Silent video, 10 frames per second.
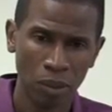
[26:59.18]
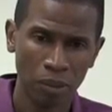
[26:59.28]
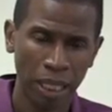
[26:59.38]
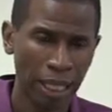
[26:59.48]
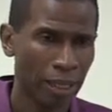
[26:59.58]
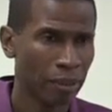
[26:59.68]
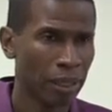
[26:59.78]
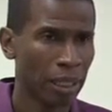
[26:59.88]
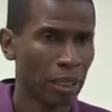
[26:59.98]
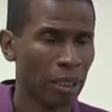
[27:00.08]

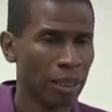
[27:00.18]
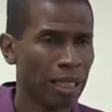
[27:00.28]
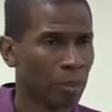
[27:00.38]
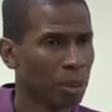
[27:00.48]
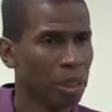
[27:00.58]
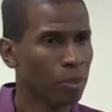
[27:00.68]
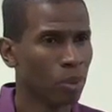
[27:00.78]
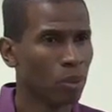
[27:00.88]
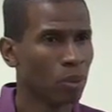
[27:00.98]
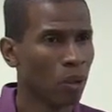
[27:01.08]
that a lot of
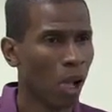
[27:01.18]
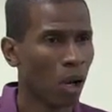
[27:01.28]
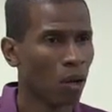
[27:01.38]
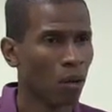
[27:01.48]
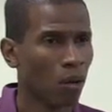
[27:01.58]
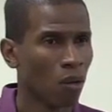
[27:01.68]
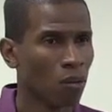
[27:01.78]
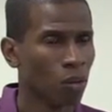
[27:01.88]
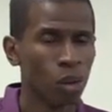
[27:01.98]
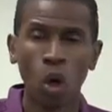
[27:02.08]
people
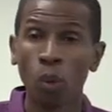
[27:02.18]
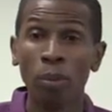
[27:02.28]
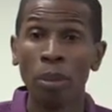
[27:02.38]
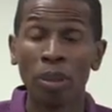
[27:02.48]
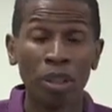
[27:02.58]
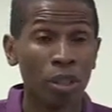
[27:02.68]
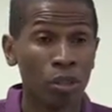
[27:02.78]
don't remember their